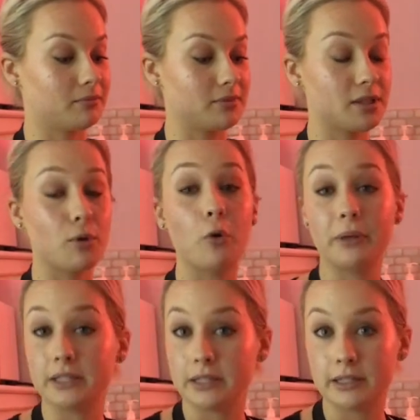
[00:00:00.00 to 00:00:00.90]
some
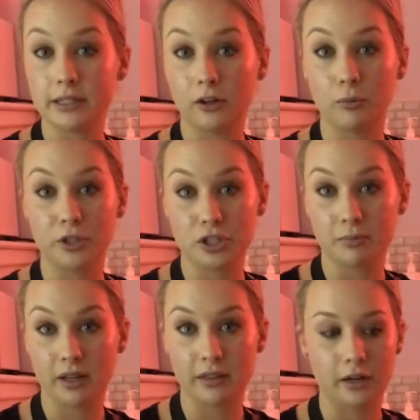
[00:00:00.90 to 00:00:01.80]
OPC serum, which is
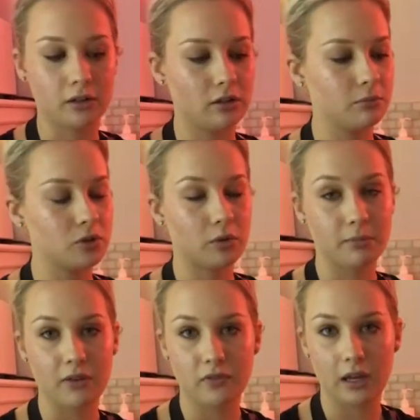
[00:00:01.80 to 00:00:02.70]
by Theraderm. It's one of
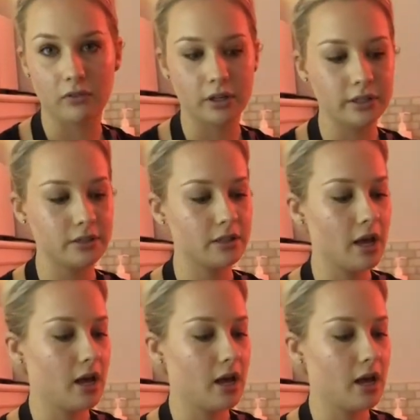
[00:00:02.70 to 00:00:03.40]
my favorites.